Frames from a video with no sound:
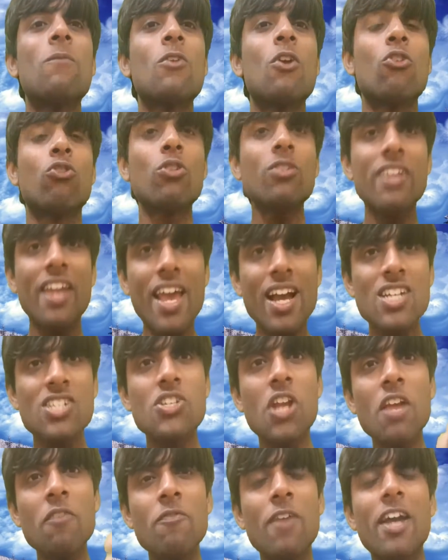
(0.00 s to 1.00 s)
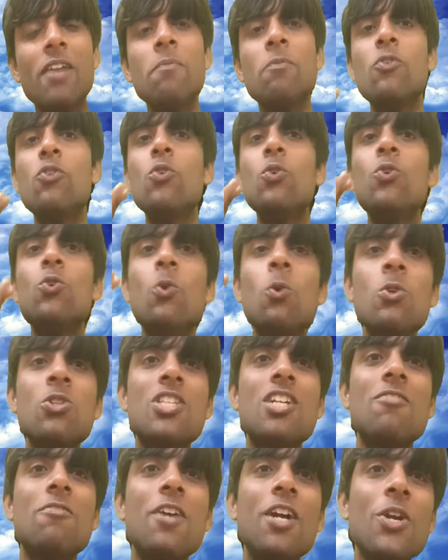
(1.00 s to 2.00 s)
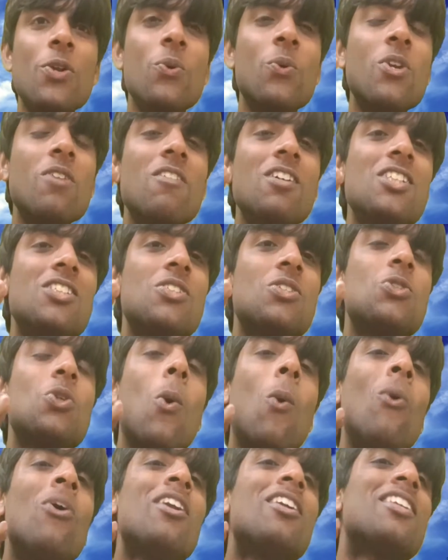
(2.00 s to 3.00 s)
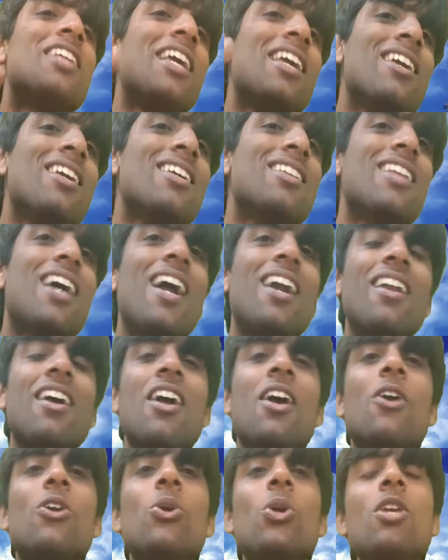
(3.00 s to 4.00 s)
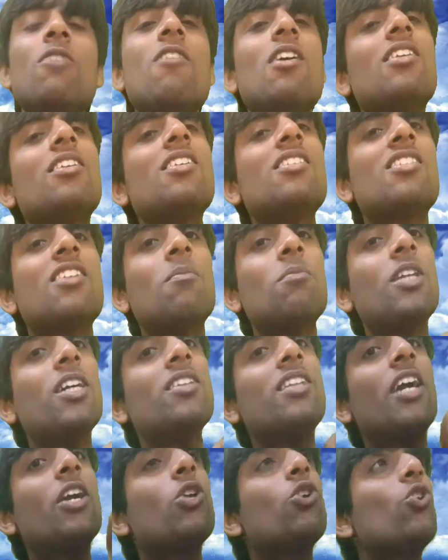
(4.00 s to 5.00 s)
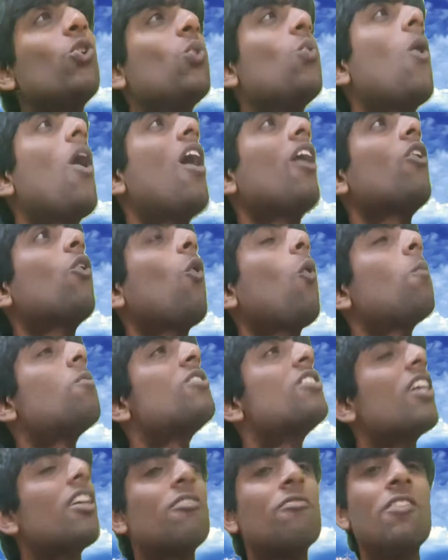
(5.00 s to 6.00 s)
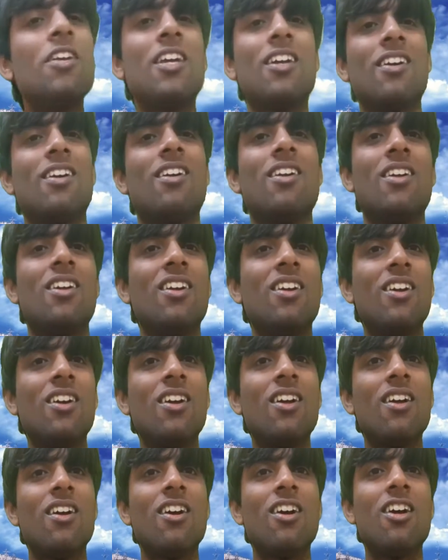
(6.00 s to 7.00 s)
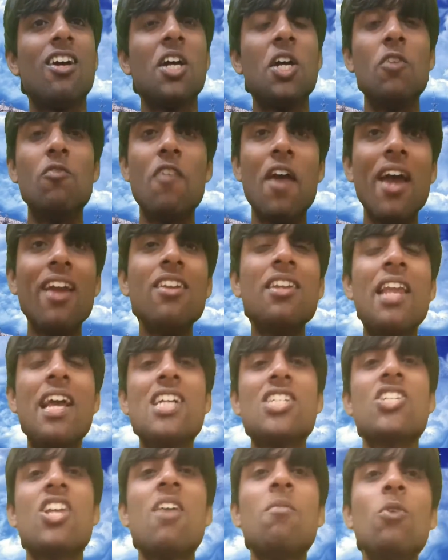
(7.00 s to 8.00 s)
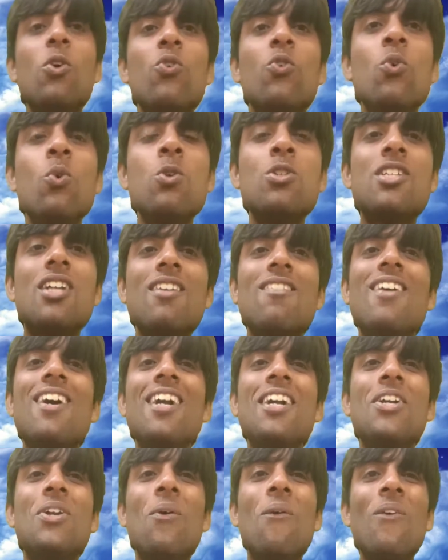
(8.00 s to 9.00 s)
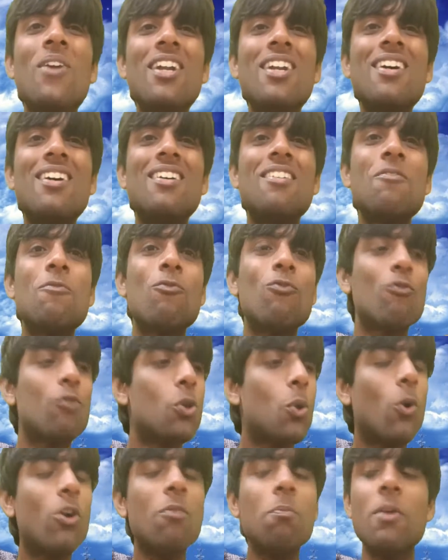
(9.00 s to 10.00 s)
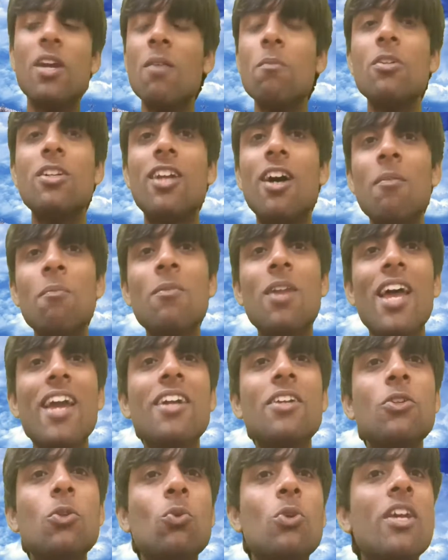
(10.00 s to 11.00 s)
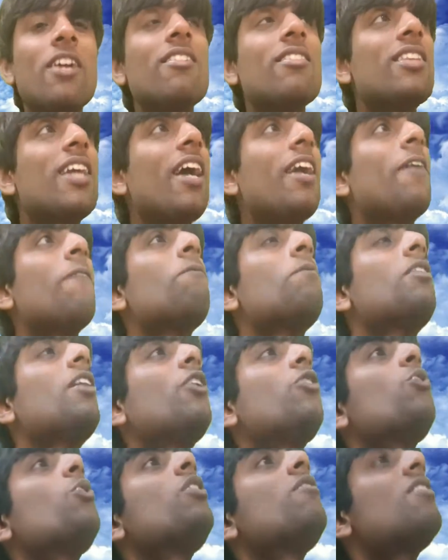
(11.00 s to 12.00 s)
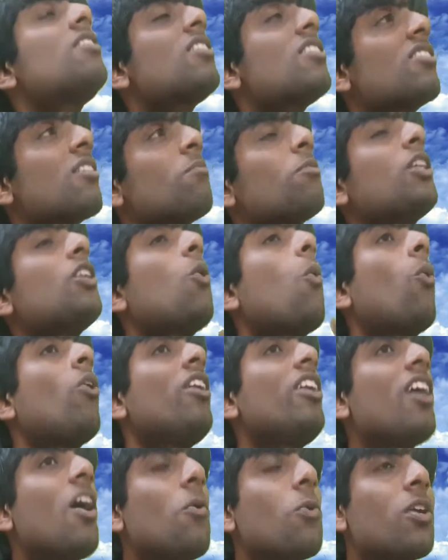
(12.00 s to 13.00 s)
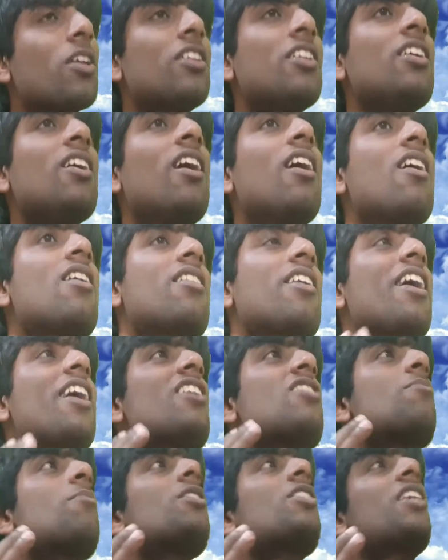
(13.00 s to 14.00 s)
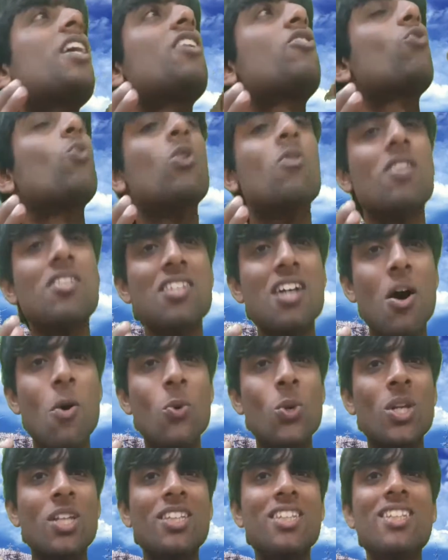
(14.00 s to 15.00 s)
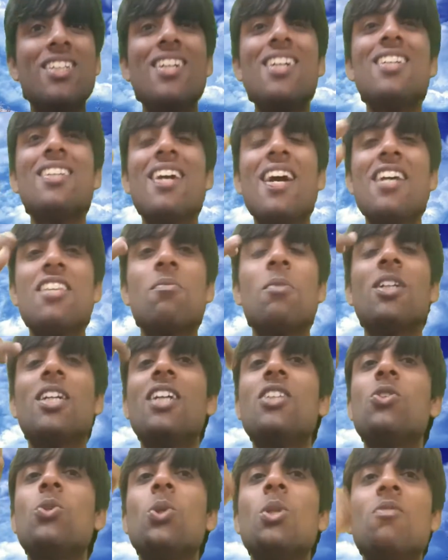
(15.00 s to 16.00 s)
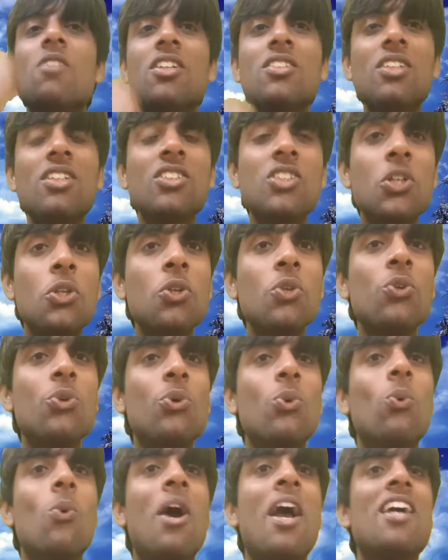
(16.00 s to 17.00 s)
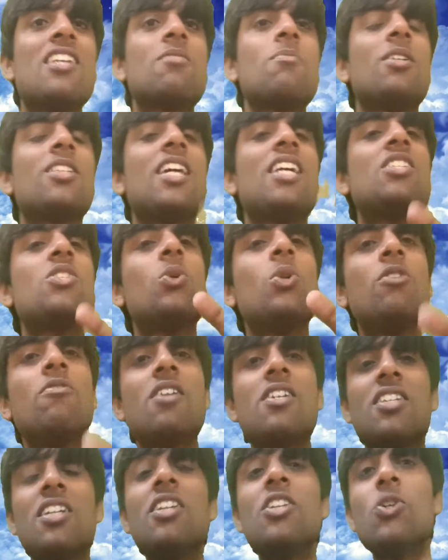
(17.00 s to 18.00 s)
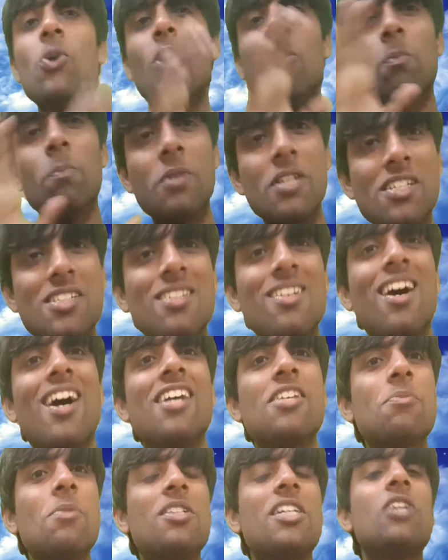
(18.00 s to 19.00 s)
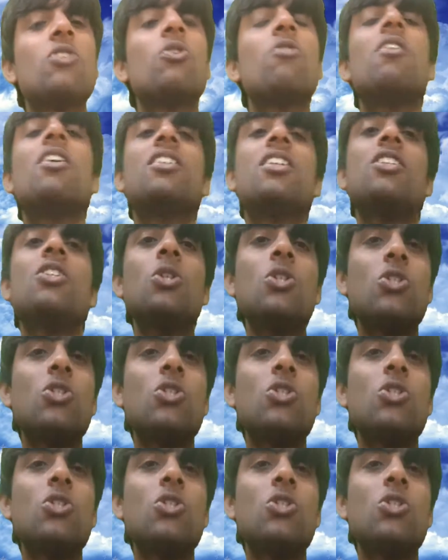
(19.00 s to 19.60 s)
So next time when you use the word universe, don't think that universe is something that you are observing. When next time you use the word, don't become dumb like to think that universe is something only outer the earth. As much as universe outer the earth, as much as universe is in you, as much as universe in your pizza, as much as universe in your